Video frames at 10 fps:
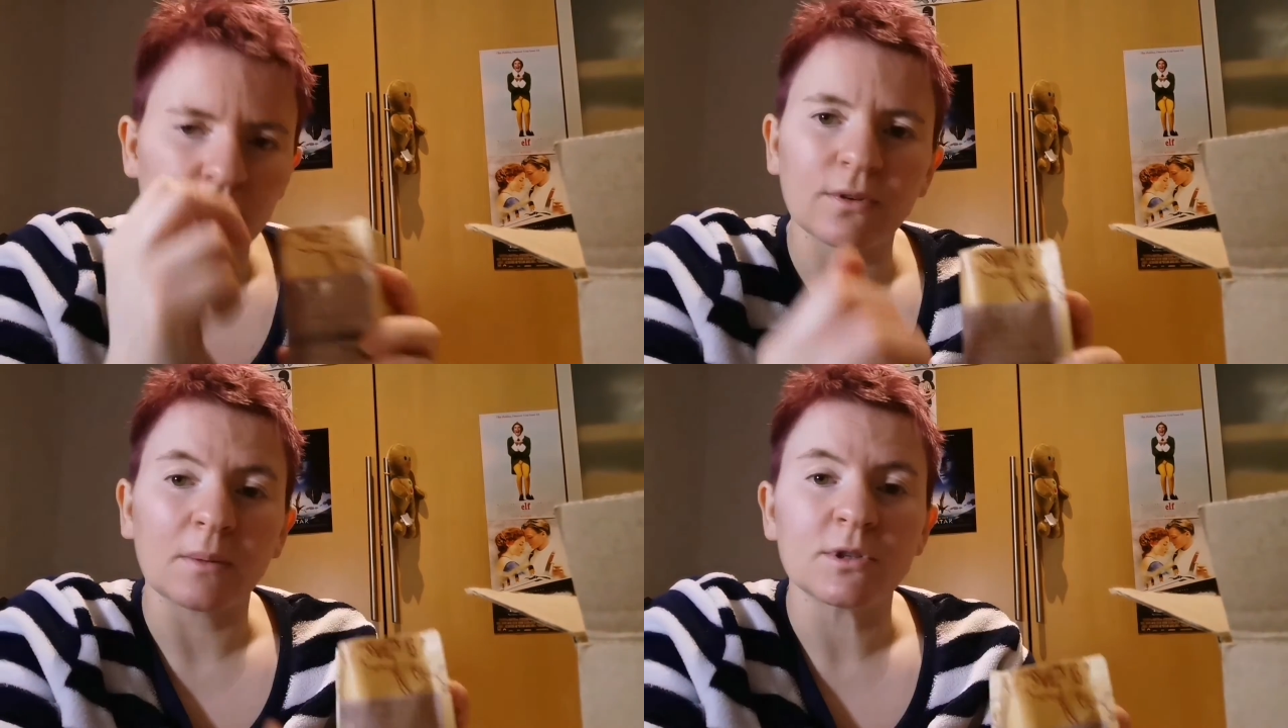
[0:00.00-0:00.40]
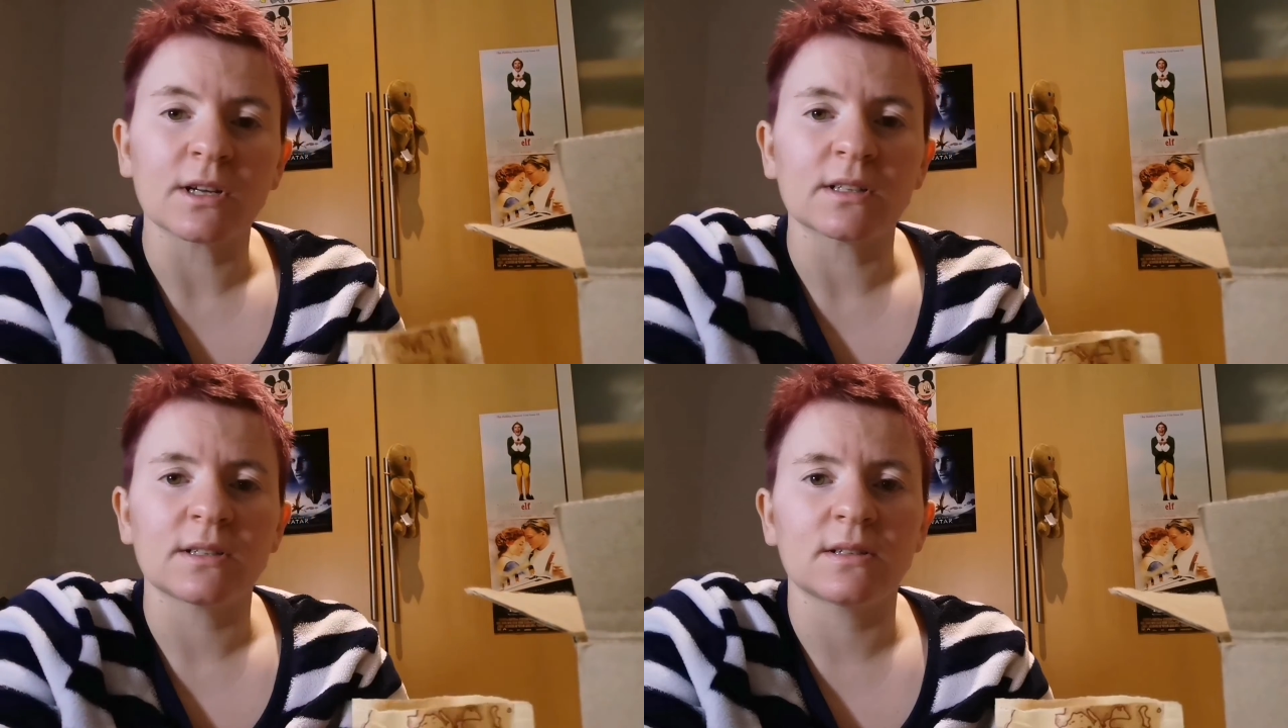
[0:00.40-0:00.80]

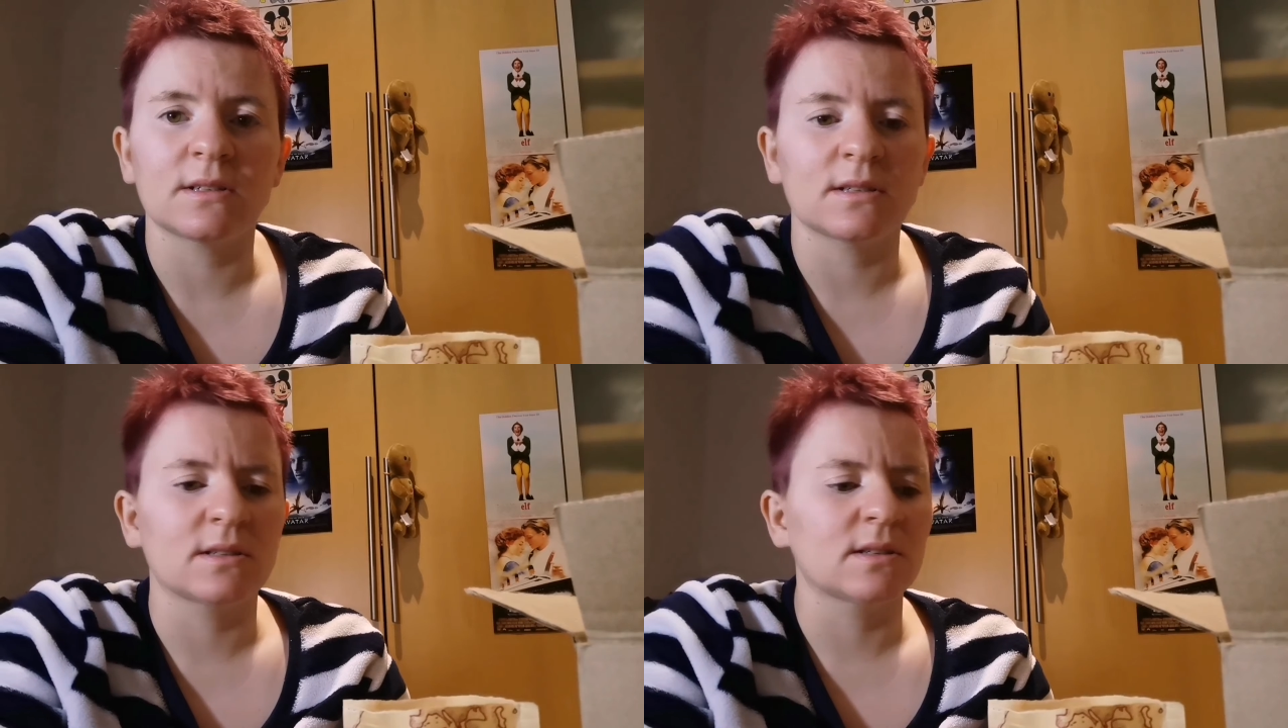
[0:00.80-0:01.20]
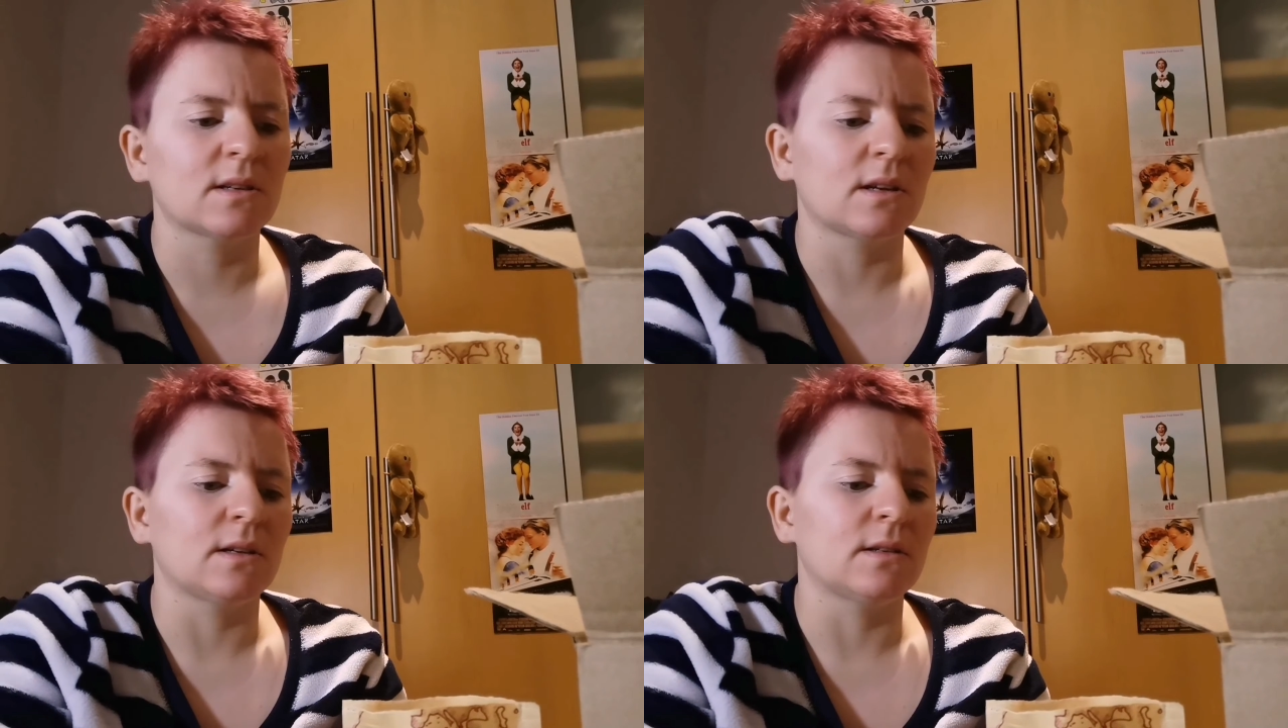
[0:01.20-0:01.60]
flapjacks
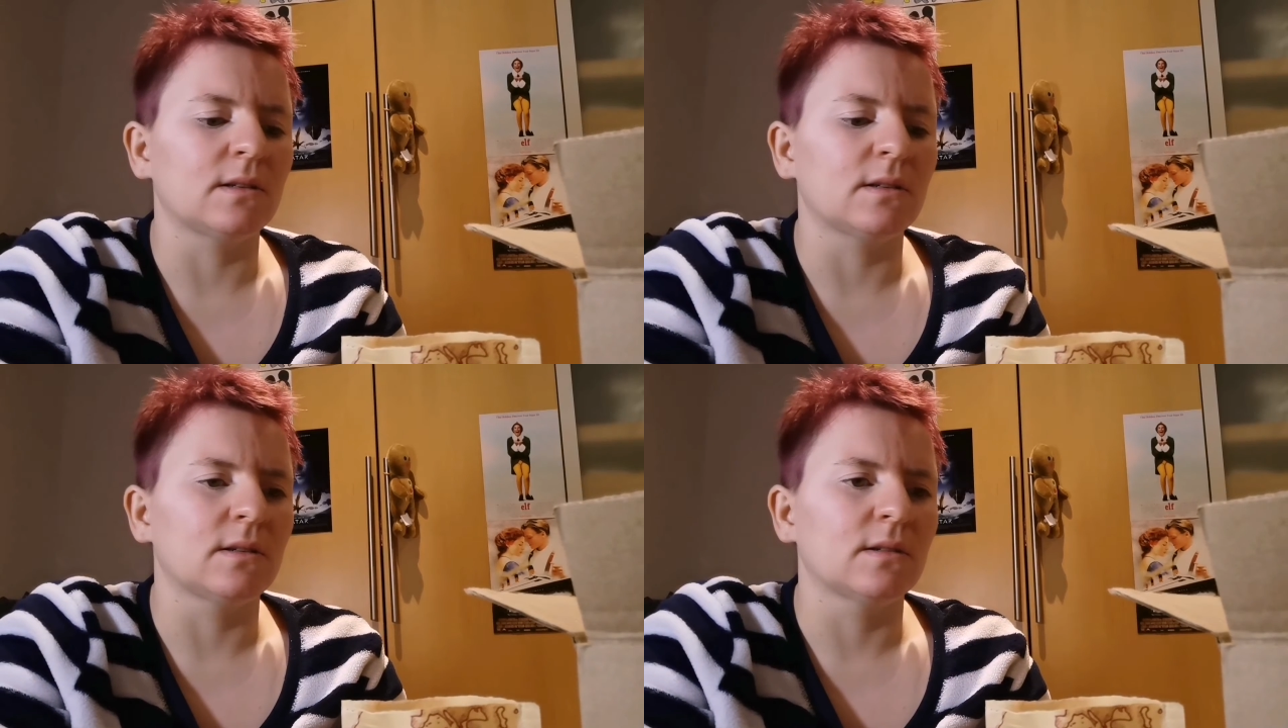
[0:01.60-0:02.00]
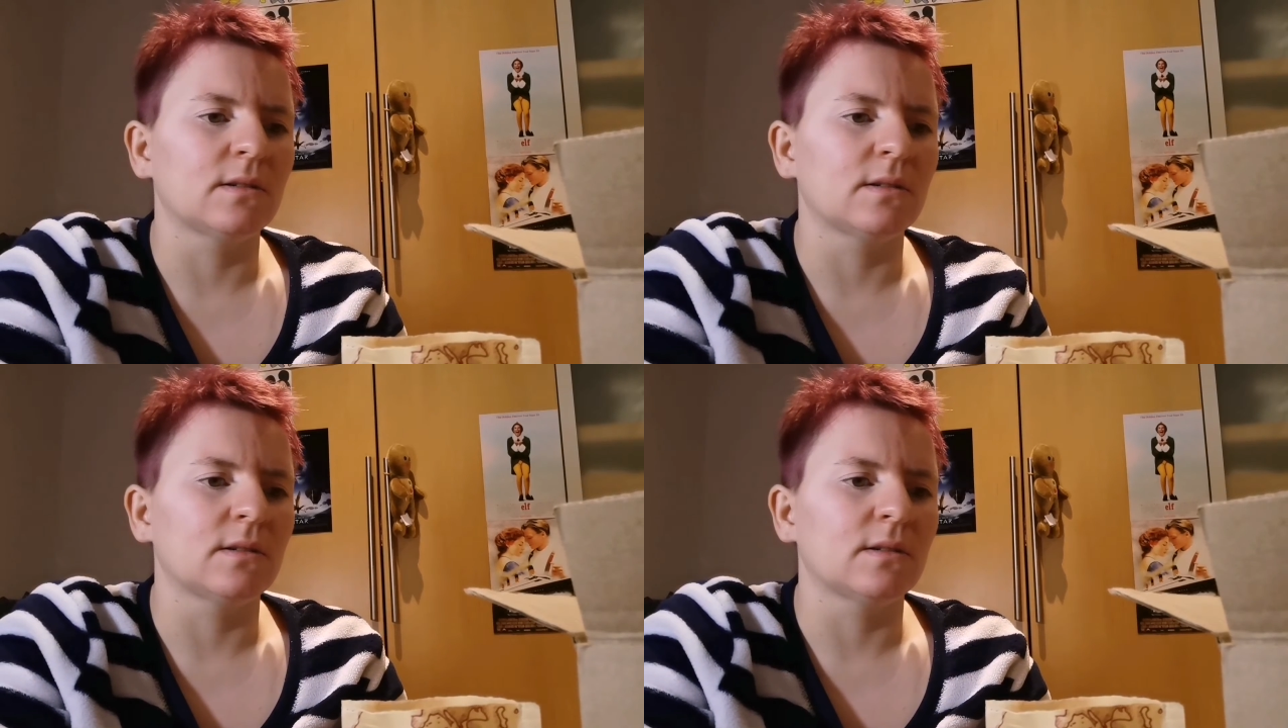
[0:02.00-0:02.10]
and